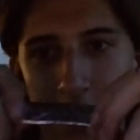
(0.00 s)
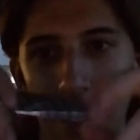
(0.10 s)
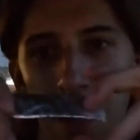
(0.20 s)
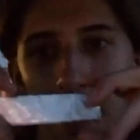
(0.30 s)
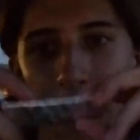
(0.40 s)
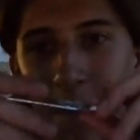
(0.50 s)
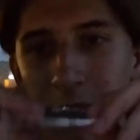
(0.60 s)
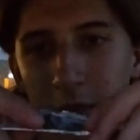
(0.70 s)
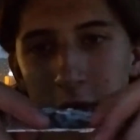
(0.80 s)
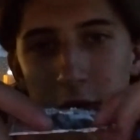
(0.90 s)

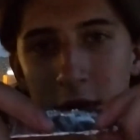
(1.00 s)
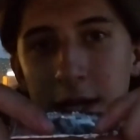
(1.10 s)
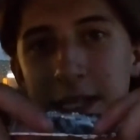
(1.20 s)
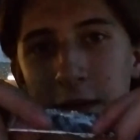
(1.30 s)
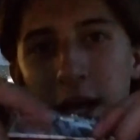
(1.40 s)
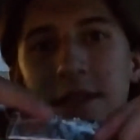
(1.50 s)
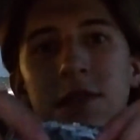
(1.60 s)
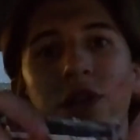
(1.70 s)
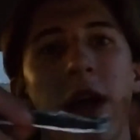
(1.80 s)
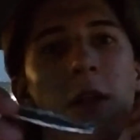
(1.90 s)
It still has the
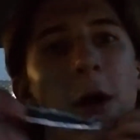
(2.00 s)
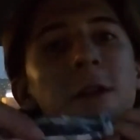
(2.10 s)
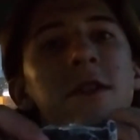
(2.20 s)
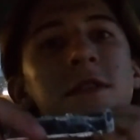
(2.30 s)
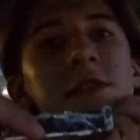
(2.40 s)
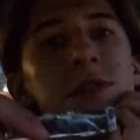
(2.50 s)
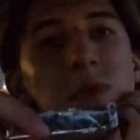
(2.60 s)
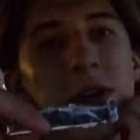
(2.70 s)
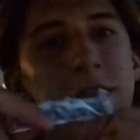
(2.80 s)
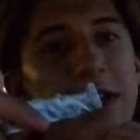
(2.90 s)
shell on, so
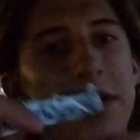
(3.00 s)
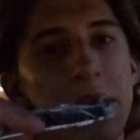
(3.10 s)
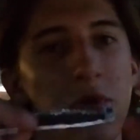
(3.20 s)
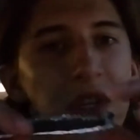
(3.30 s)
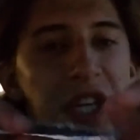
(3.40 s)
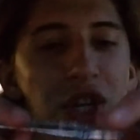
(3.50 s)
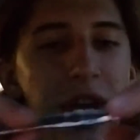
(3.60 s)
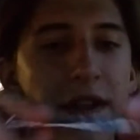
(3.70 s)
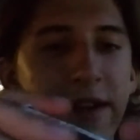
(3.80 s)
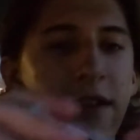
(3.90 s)
we're going to need to deshell it